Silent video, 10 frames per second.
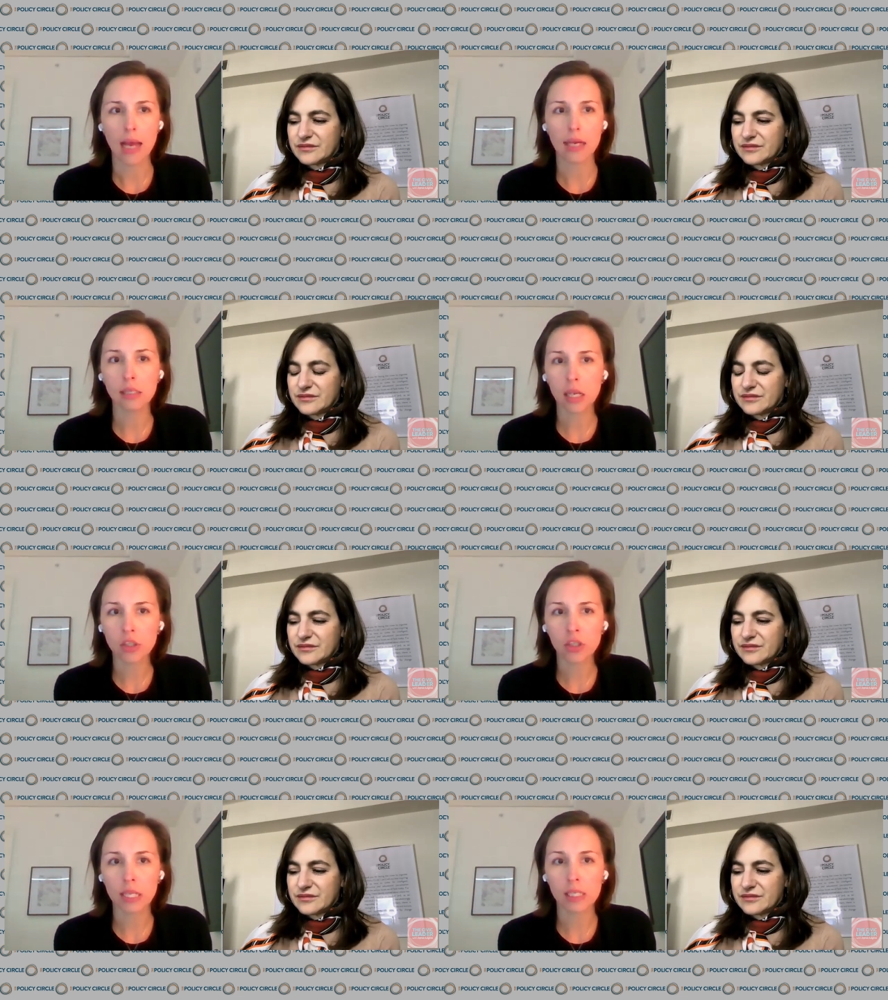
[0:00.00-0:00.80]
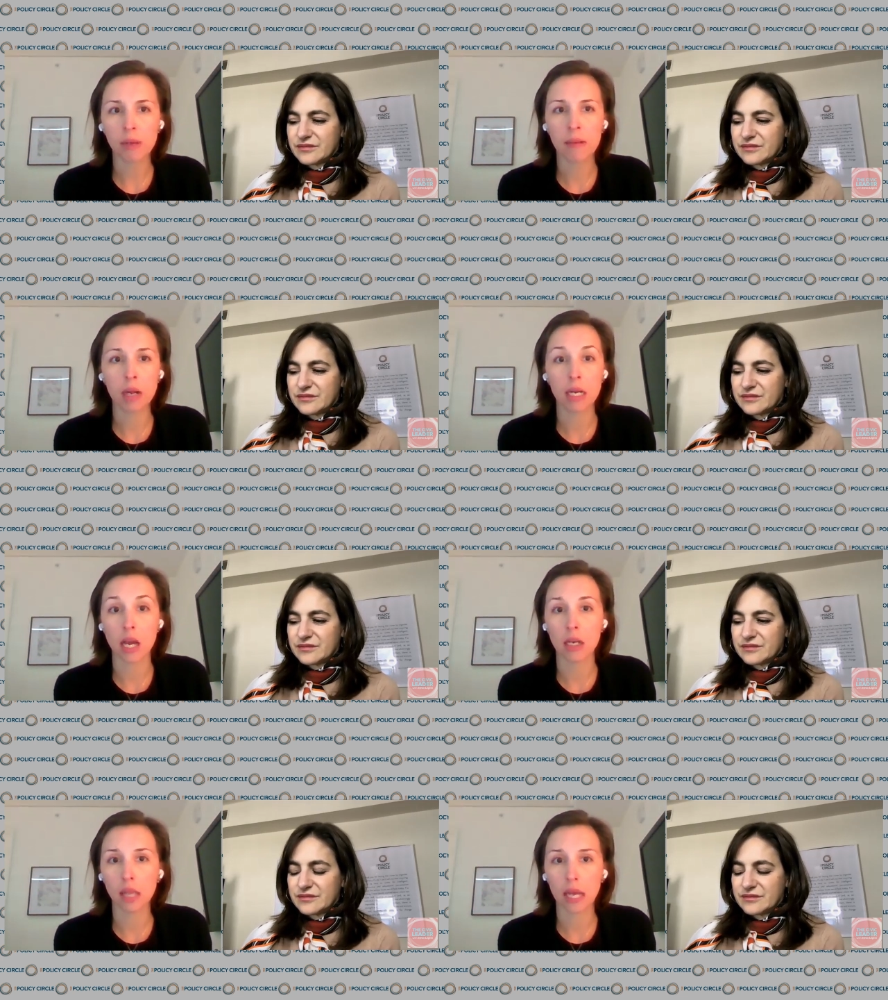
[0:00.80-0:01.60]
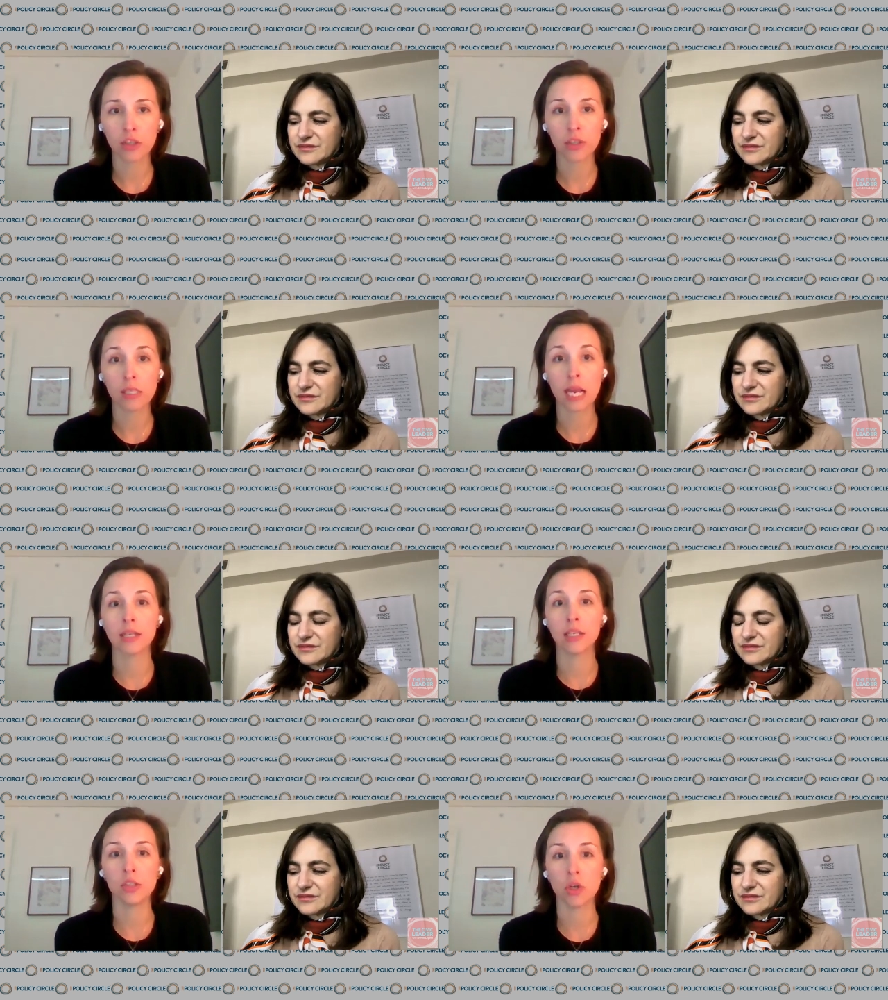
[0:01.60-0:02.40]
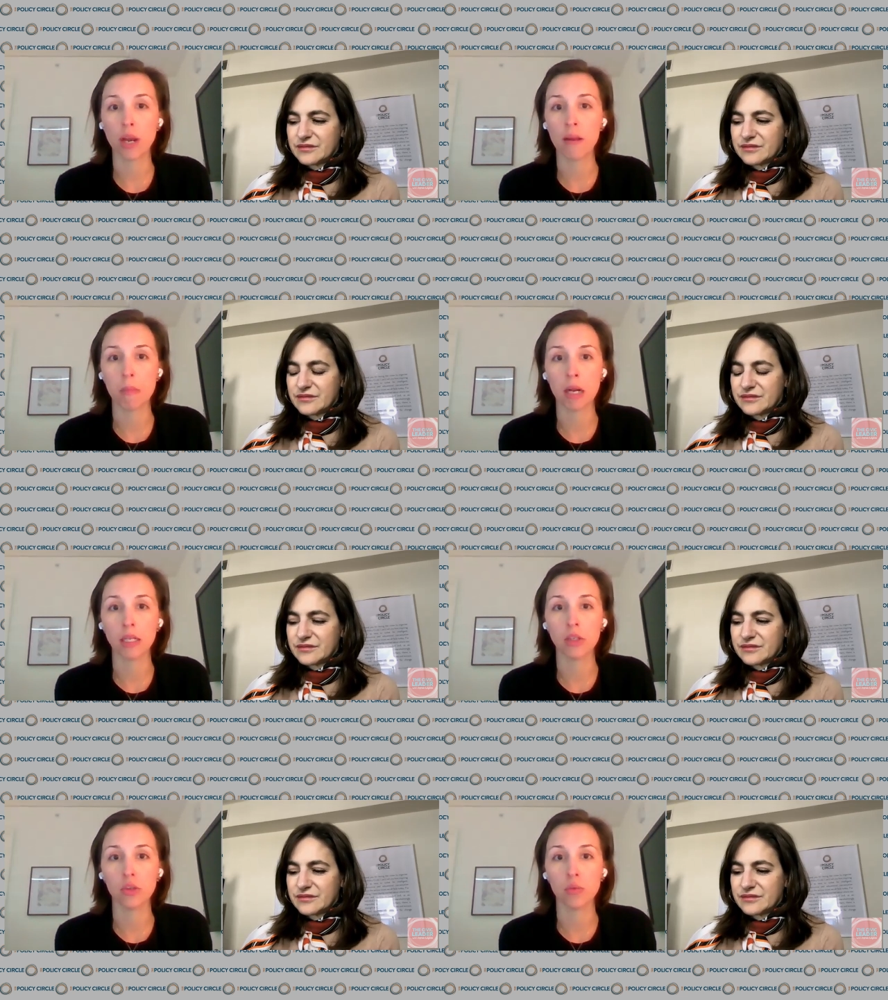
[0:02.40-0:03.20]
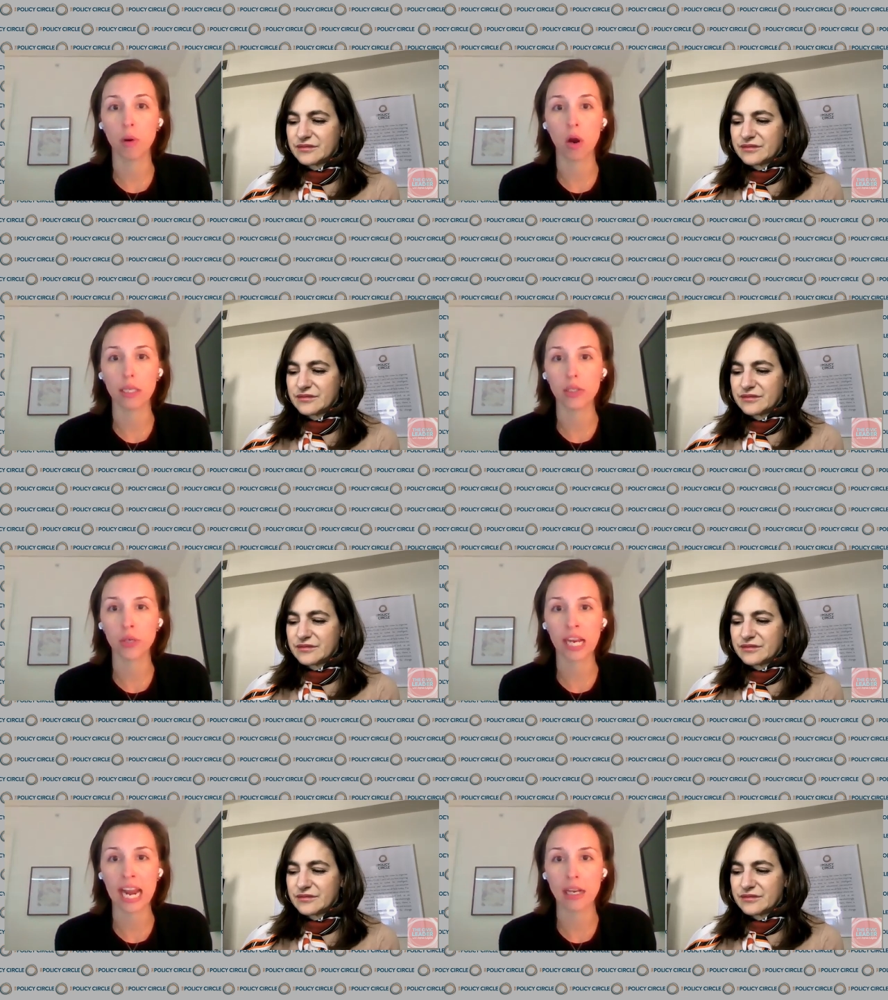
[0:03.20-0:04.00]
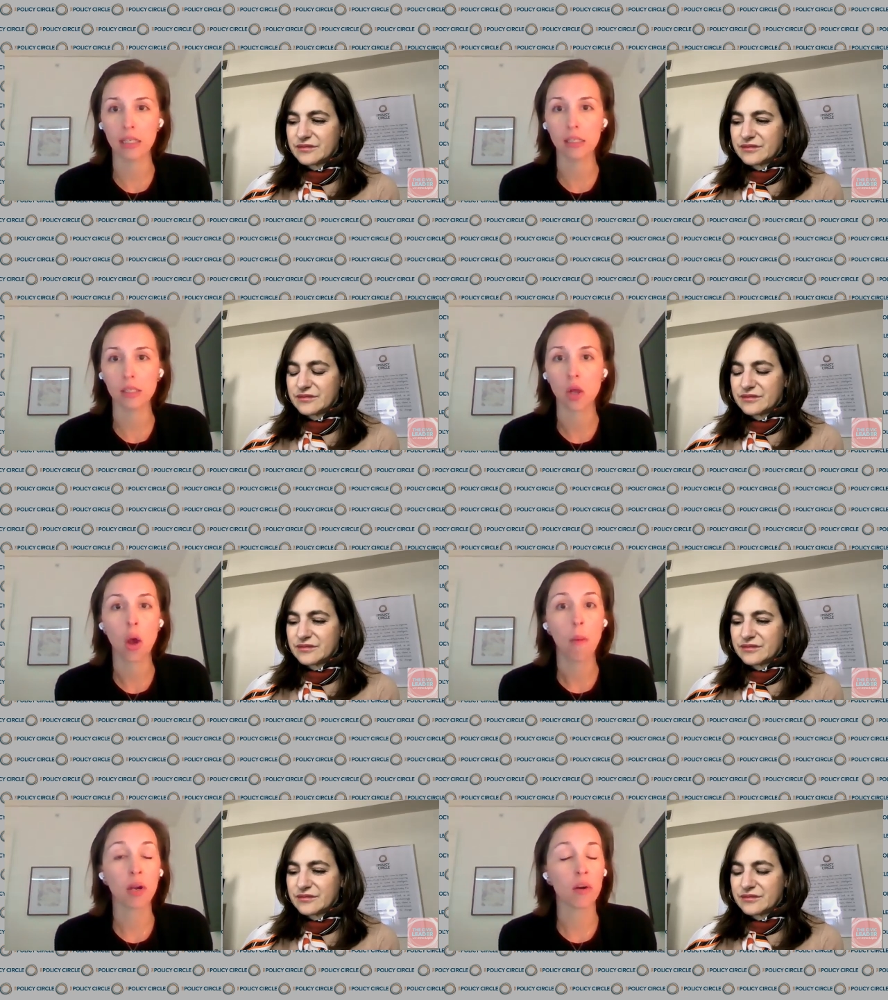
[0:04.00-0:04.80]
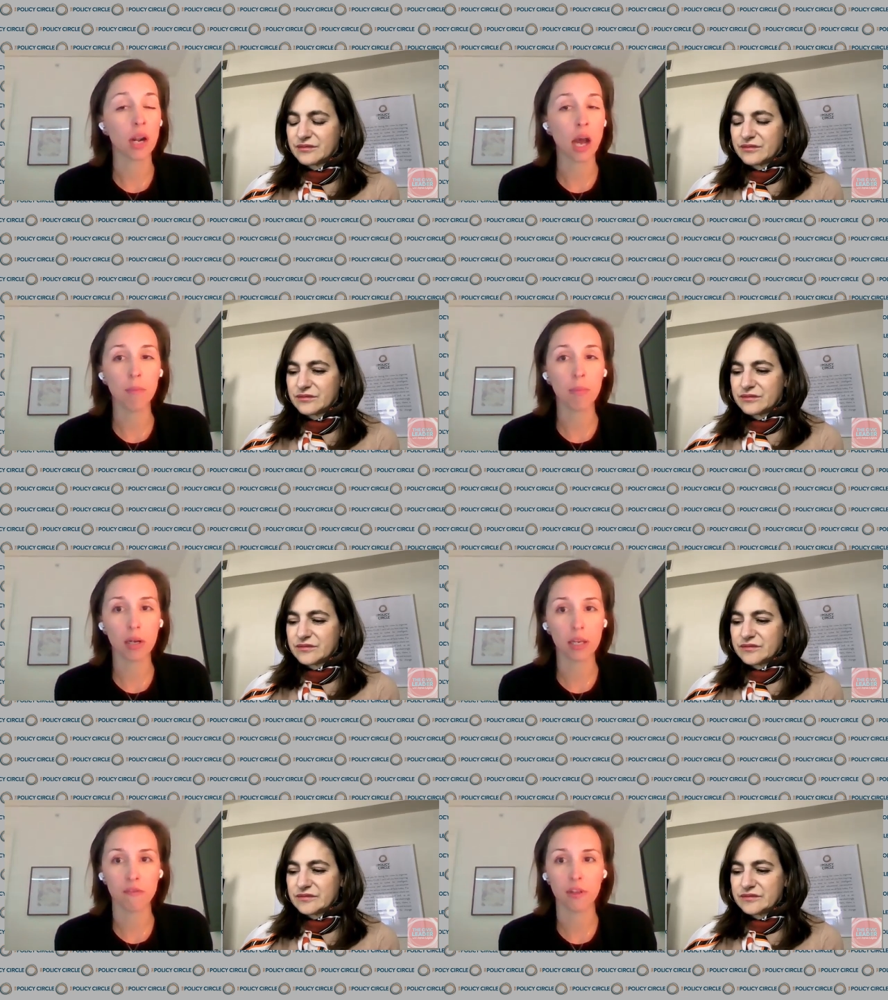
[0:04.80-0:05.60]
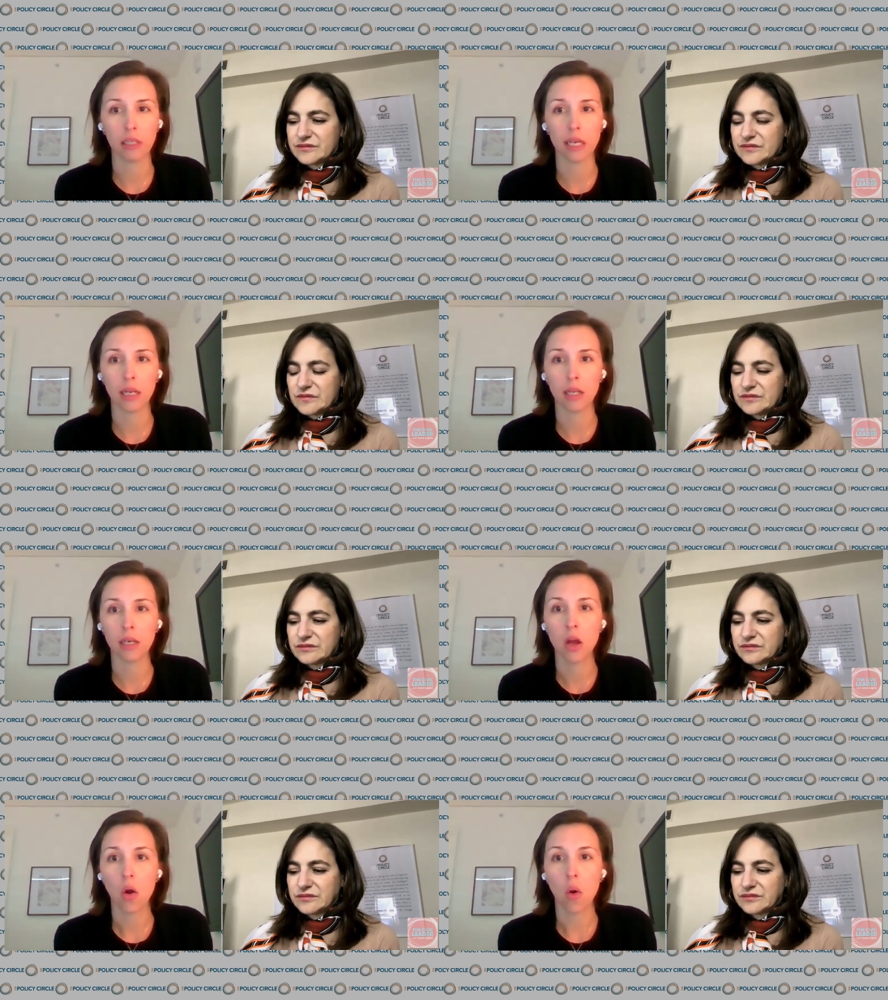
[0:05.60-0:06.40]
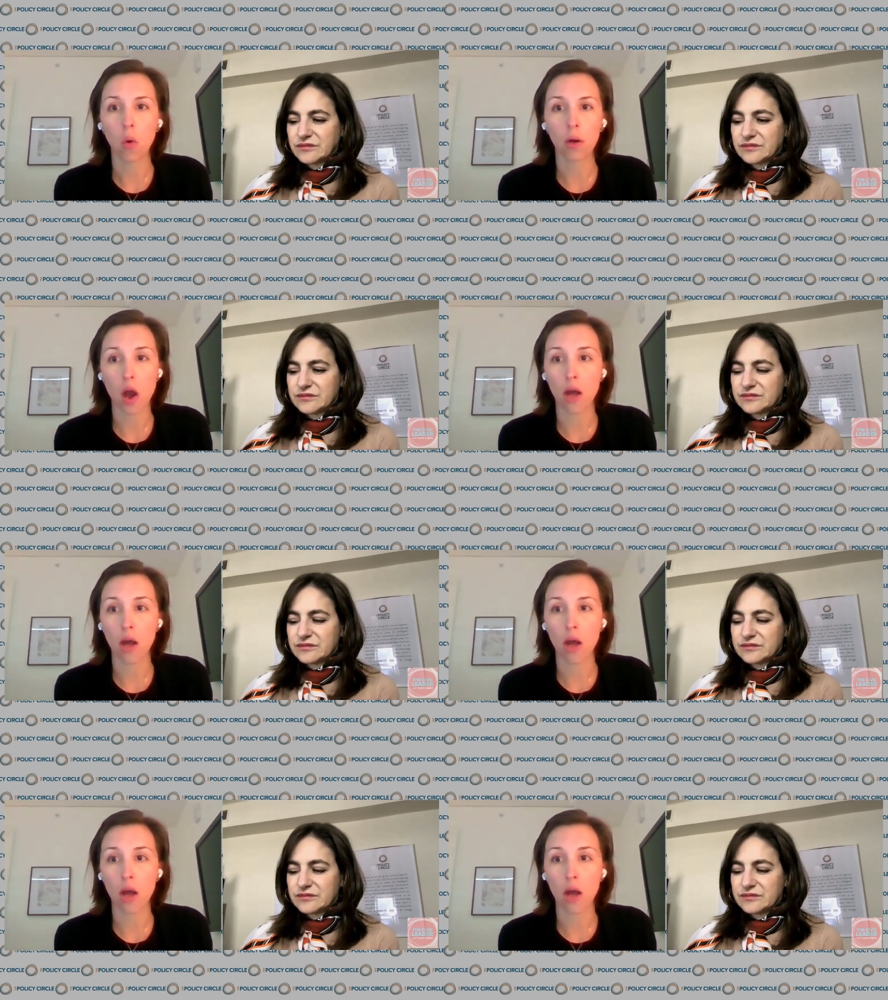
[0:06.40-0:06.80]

Speaker 1: As such, they spend money on elections and can donate money to parties or candidates, but are not party affiliated or an